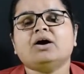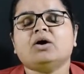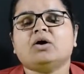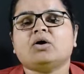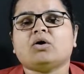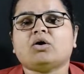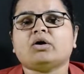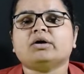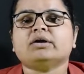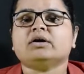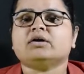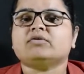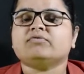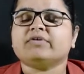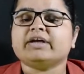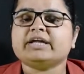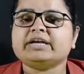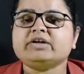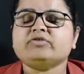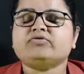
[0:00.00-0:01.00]
on a
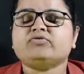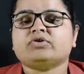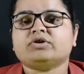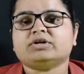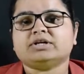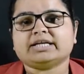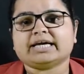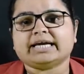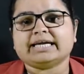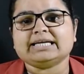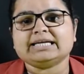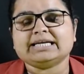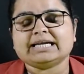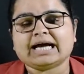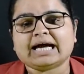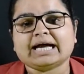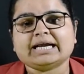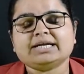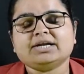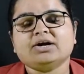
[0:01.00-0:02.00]
very fertile
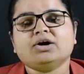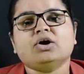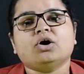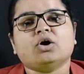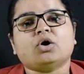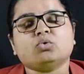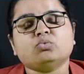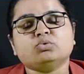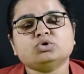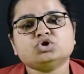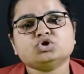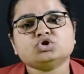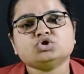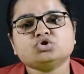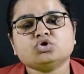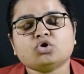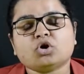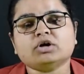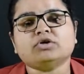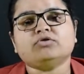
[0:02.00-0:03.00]
land or which is
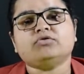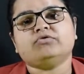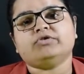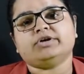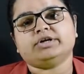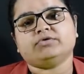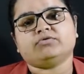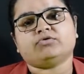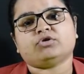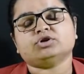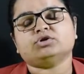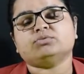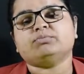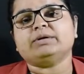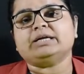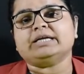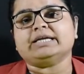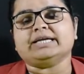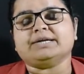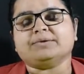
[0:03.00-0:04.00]
not fit for the
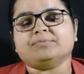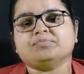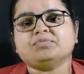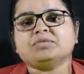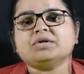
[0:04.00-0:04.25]
building.